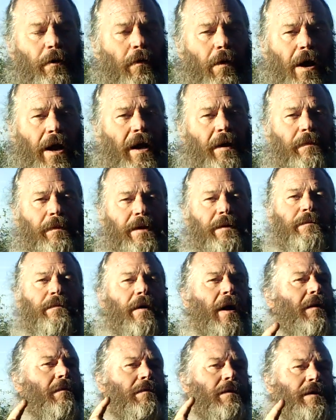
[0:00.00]
I go on, I mean,
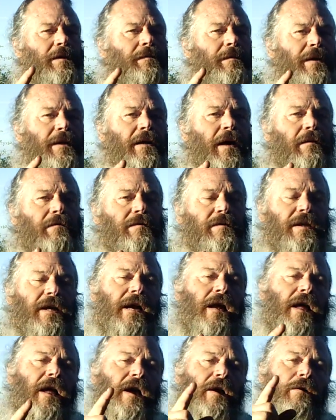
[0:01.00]
I really mean that was
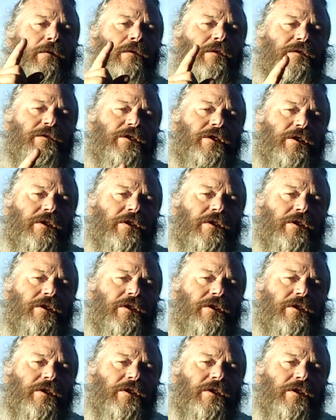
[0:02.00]
that like,